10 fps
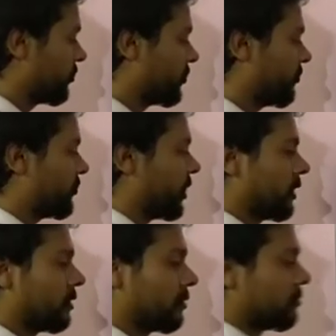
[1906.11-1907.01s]

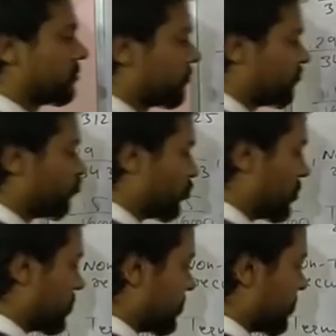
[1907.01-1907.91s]
15.
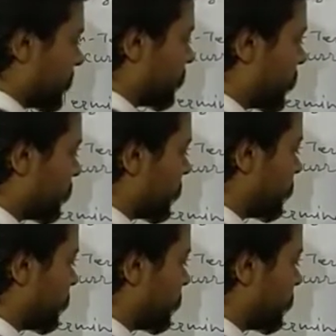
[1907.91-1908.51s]
What